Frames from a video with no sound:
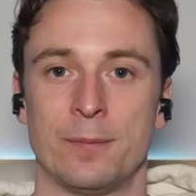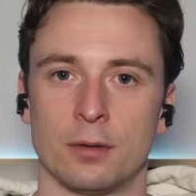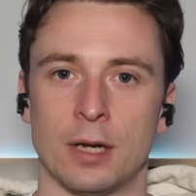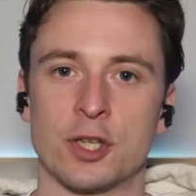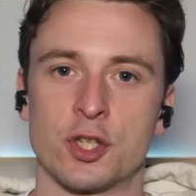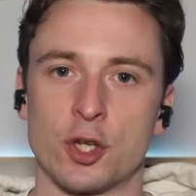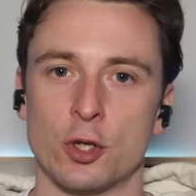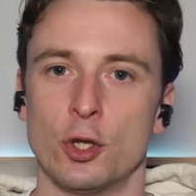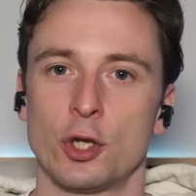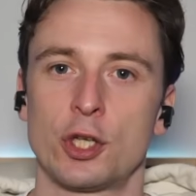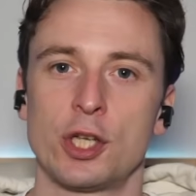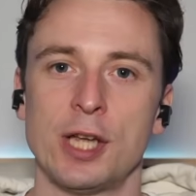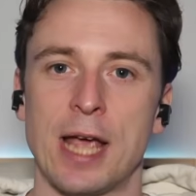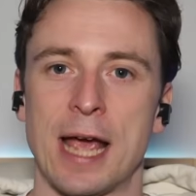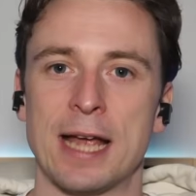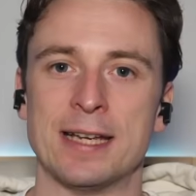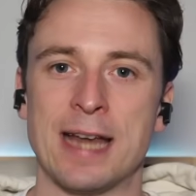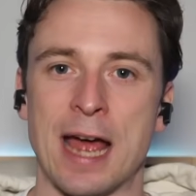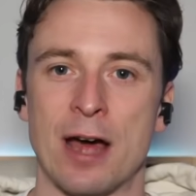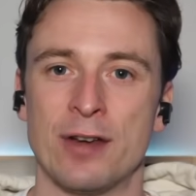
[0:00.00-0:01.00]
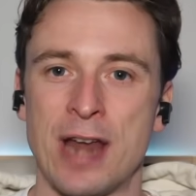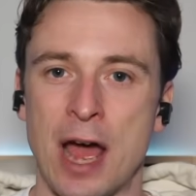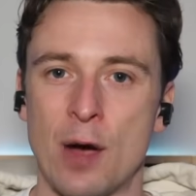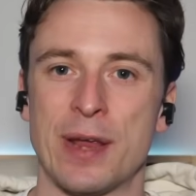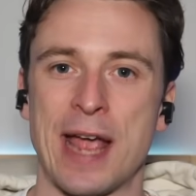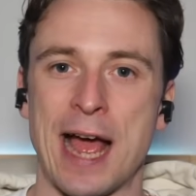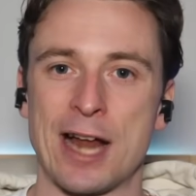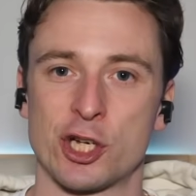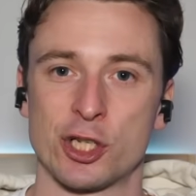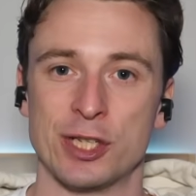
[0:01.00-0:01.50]
And so looking ahead now
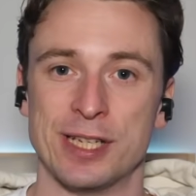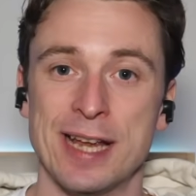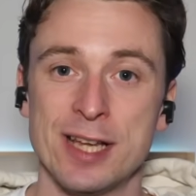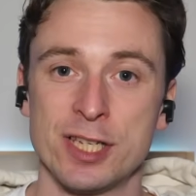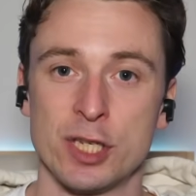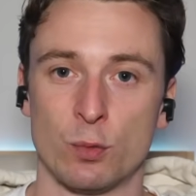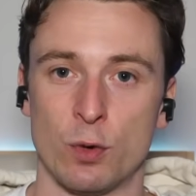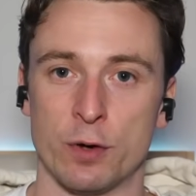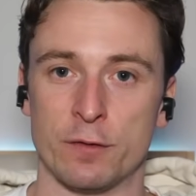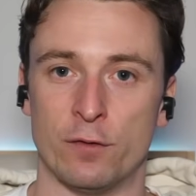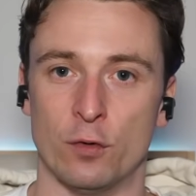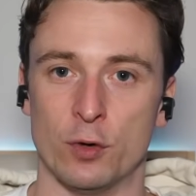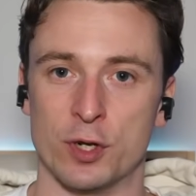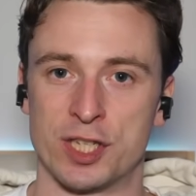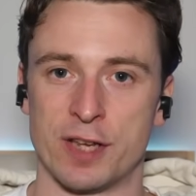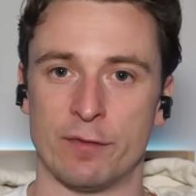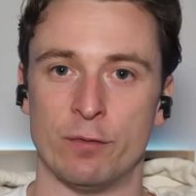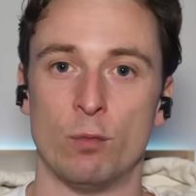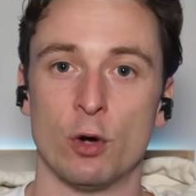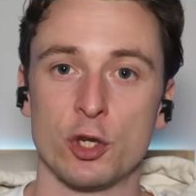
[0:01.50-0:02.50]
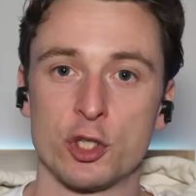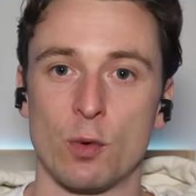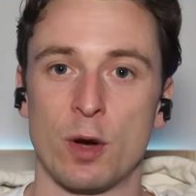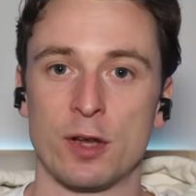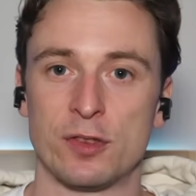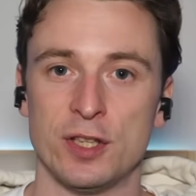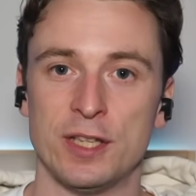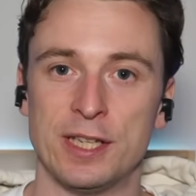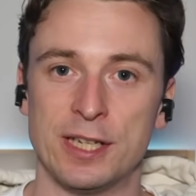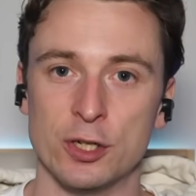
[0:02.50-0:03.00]
he actually is at 147. What do
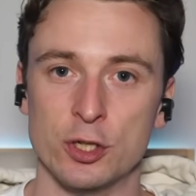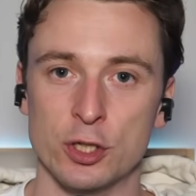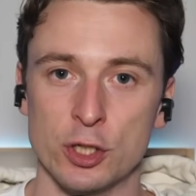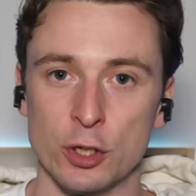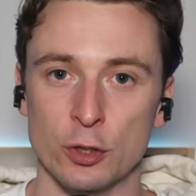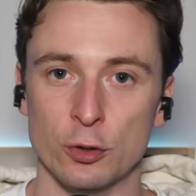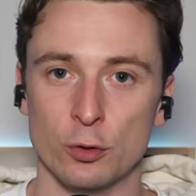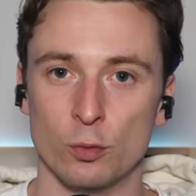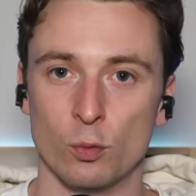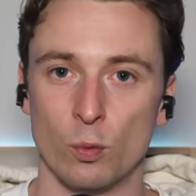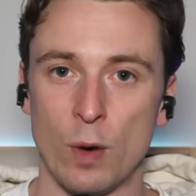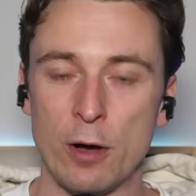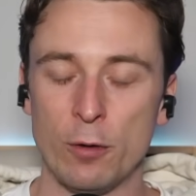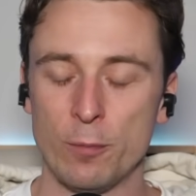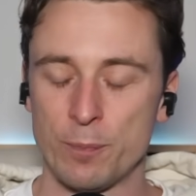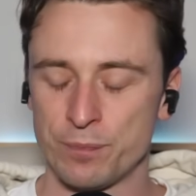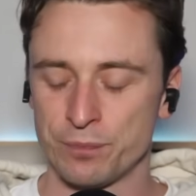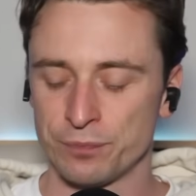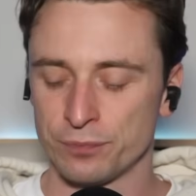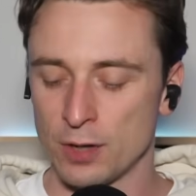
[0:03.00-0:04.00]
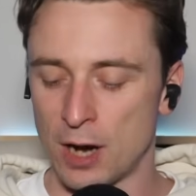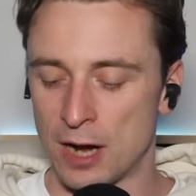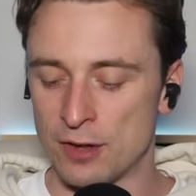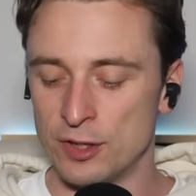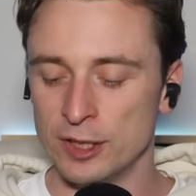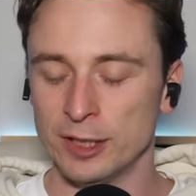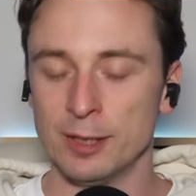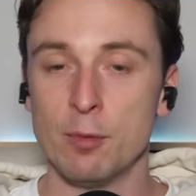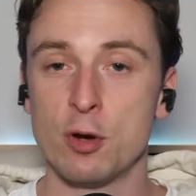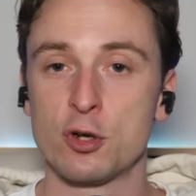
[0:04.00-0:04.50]
I think he can do? Well, I
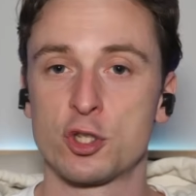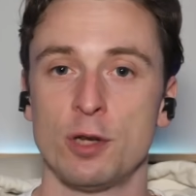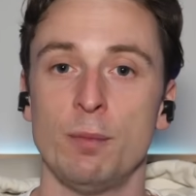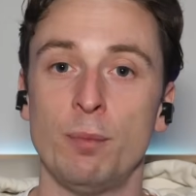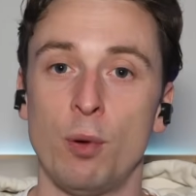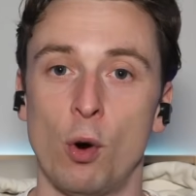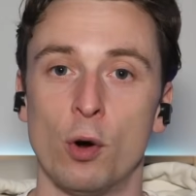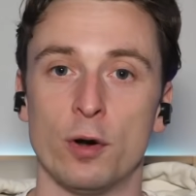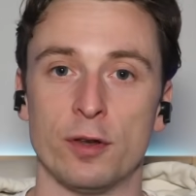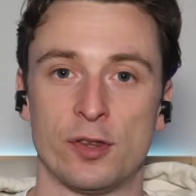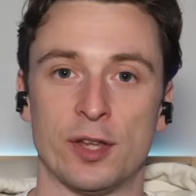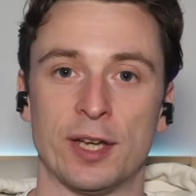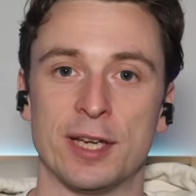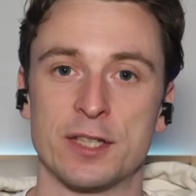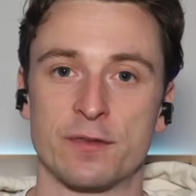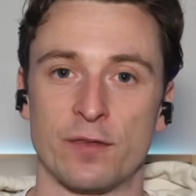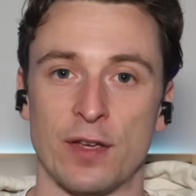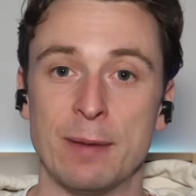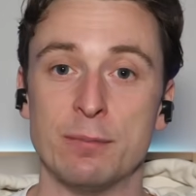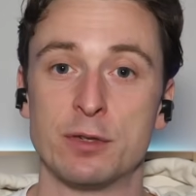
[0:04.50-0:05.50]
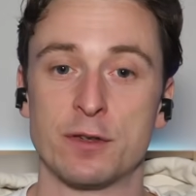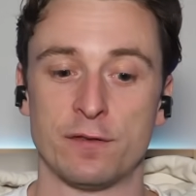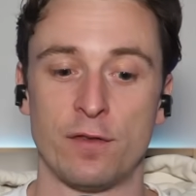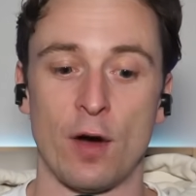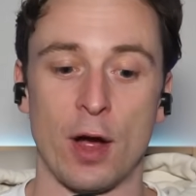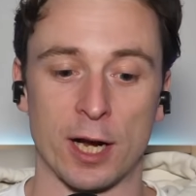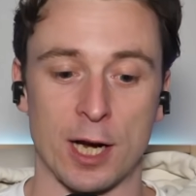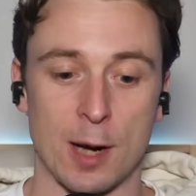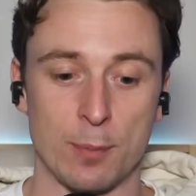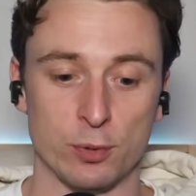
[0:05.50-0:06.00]
think the most important thing is for him to
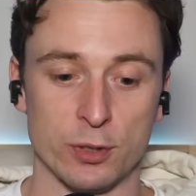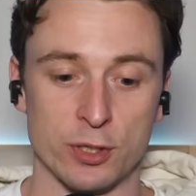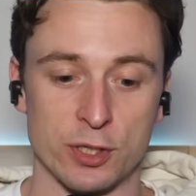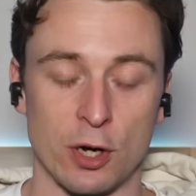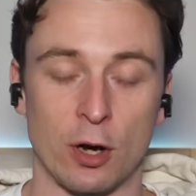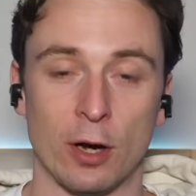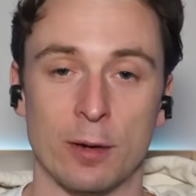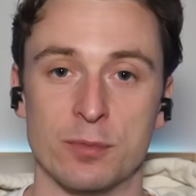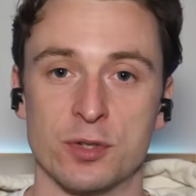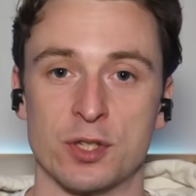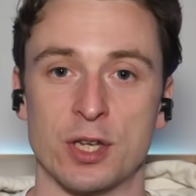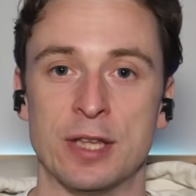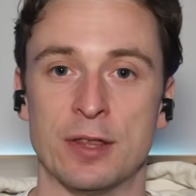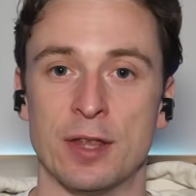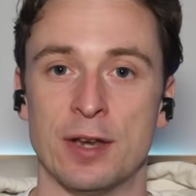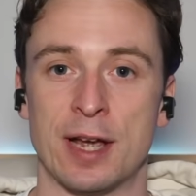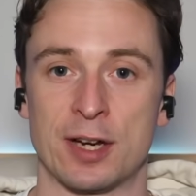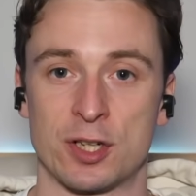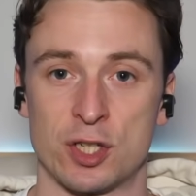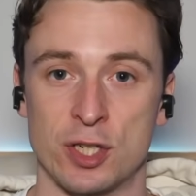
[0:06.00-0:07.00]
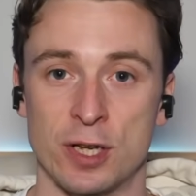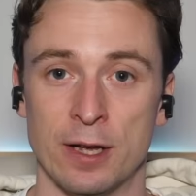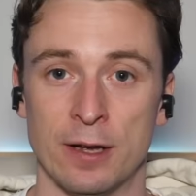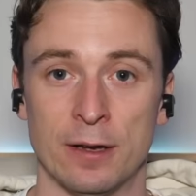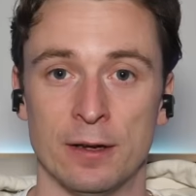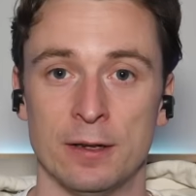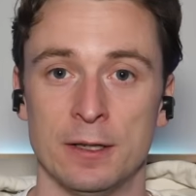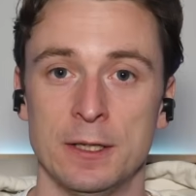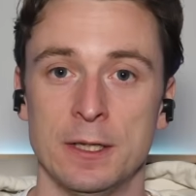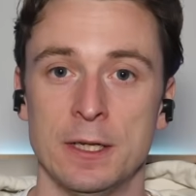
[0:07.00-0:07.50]
fight a couple of times in the next year.